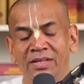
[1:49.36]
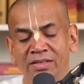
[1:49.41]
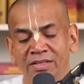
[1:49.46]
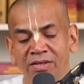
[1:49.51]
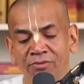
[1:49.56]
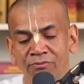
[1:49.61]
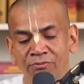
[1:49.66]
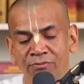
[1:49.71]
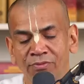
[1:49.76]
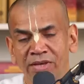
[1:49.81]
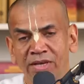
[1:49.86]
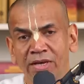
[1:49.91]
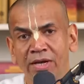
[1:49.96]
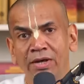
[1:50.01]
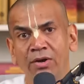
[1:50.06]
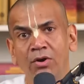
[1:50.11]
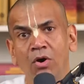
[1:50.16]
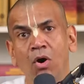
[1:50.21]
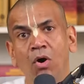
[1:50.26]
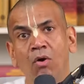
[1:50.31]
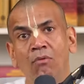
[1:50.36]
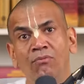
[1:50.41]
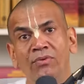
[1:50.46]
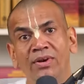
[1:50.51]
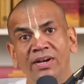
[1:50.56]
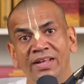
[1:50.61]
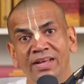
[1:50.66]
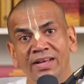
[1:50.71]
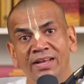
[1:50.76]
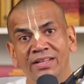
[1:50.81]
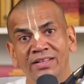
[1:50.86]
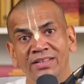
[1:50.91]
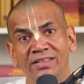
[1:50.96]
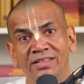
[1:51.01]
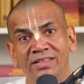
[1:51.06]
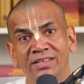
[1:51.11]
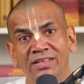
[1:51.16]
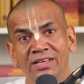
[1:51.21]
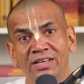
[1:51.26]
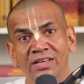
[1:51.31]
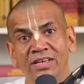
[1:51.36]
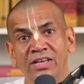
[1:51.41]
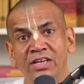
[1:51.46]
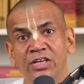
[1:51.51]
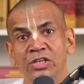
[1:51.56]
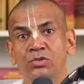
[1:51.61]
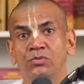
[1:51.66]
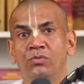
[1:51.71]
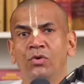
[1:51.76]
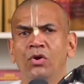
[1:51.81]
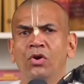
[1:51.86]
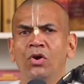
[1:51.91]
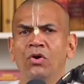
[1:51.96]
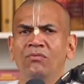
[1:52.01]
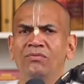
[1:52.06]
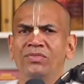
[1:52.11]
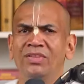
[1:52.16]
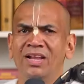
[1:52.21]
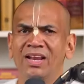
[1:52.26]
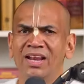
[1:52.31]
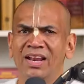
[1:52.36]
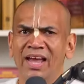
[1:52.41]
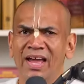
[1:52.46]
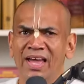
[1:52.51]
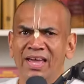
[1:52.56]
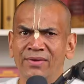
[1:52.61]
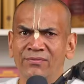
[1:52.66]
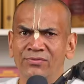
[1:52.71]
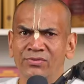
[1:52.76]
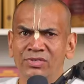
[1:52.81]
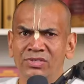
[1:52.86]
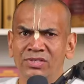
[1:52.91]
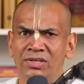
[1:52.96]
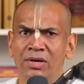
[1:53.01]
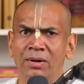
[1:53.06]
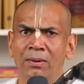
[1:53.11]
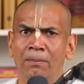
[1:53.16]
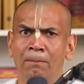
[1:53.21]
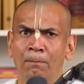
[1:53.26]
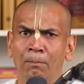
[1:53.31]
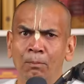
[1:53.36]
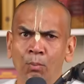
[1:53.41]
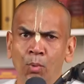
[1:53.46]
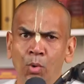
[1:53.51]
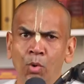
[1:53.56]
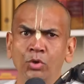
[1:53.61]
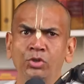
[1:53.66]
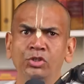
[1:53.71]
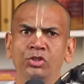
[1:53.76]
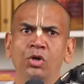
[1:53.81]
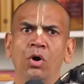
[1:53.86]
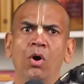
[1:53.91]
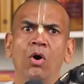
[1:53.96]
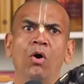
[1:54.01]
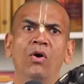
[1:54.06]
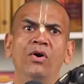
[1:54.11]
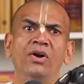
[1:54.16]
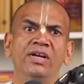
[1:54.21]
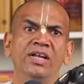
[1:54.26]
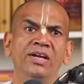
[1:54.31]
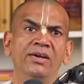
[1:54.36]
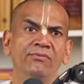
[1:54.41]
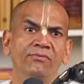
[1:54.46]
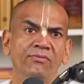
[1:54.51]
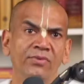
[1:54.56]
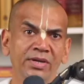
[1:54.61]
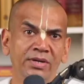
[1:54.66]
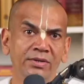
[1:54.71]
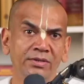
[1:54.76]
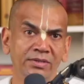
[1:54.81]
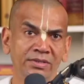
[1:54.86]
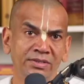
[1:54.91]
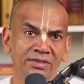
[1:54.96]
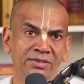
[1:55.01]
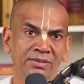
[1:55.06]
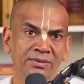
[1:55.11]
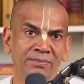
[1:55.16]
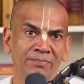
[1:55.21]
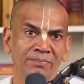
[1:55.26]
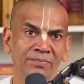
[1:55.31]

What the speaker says: The fear of death is one of the life's most haunting fears.